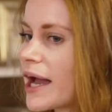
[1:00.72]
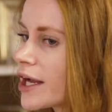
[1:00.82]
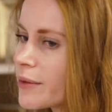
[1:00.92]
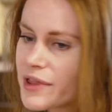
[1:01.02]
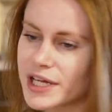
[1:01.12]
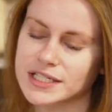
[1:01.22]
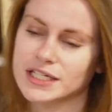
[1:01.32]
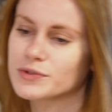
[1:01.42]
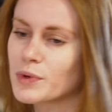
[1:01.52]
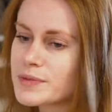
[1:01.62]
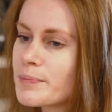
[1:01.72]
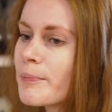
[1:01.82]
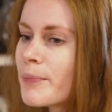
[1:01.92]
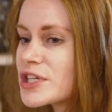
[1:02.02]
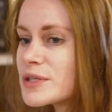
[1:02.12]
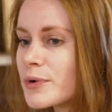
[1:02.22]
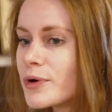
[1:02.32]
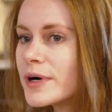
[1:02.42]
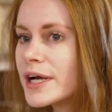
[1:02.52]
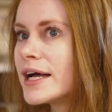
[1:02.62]
my income, things that just wasn't
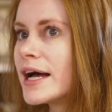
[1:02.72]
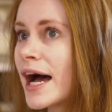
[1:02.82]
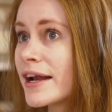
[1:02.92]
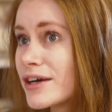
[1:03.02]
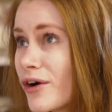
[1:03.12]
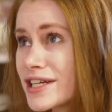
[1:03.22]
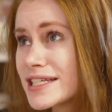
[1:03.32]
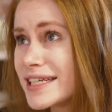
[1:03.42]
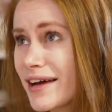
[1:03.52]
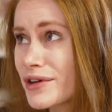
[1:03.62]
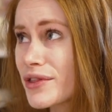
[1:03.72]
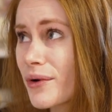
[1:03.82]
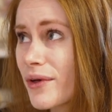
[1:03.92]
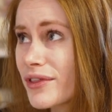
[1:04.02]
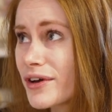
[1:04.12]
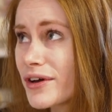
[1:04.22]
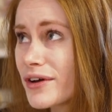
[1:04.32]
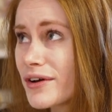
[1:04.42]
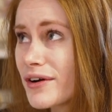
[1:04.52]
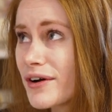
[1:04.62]
possible. And I honestly never thought
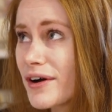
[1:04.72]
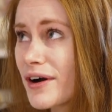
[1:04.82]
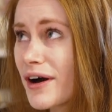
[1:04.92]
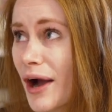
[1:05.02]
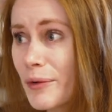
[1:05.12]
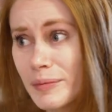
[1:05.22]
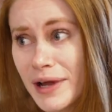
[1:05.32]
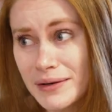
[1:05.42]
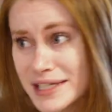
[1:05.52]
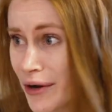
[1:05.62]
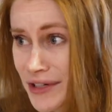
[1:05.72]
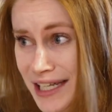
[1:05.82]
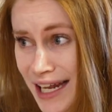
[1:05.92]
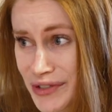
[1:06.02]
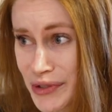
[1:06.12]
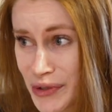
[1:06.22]
that I would be able to get onto the ladder